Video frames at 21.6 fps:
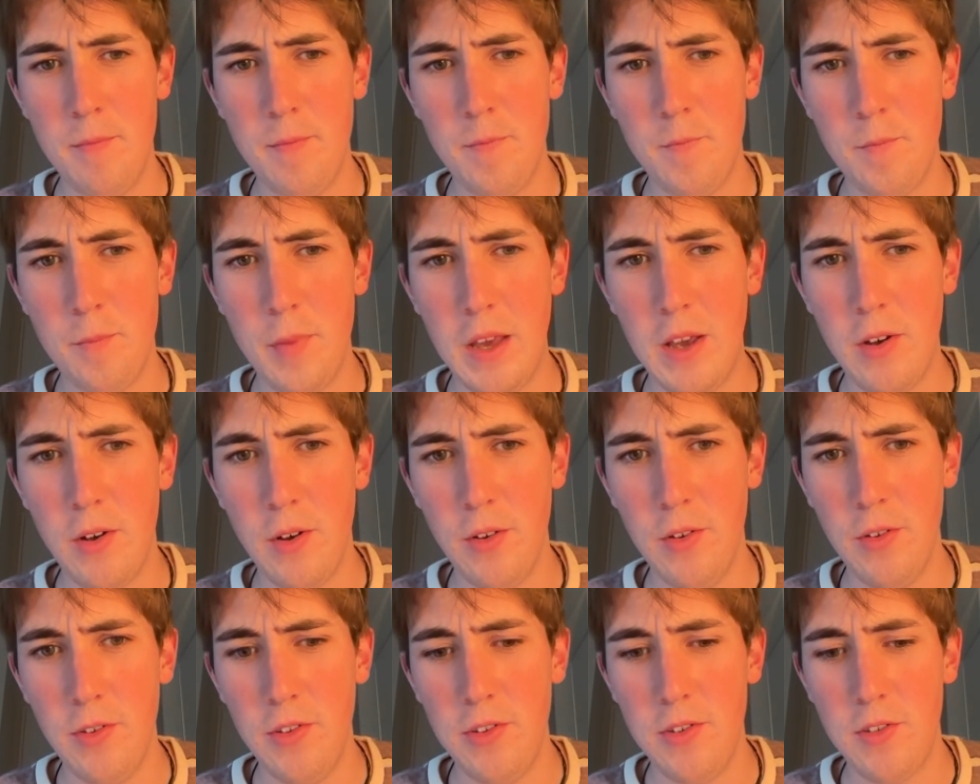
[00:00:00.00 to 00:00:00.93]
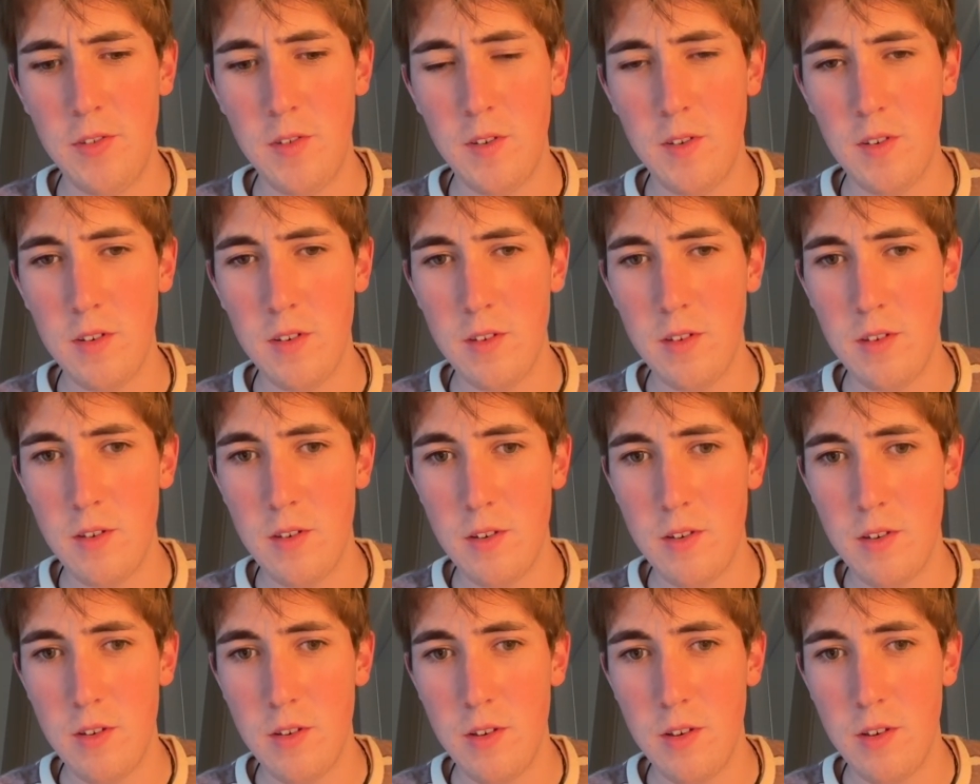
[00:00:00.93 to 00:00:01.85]
because
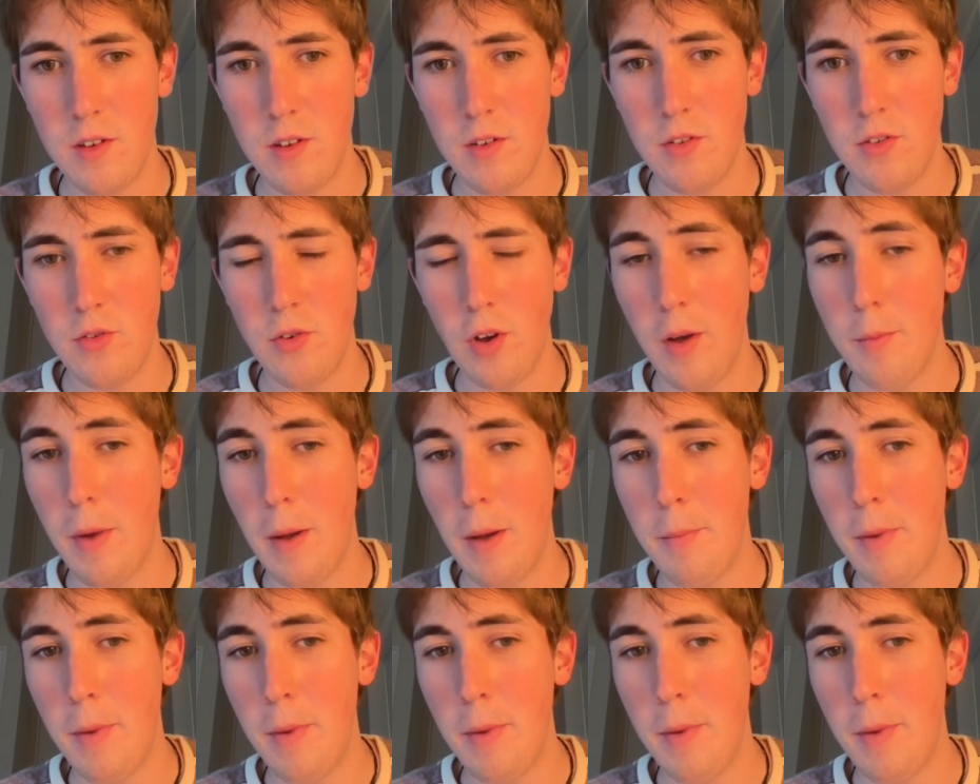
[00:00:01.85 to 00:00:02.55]
I'm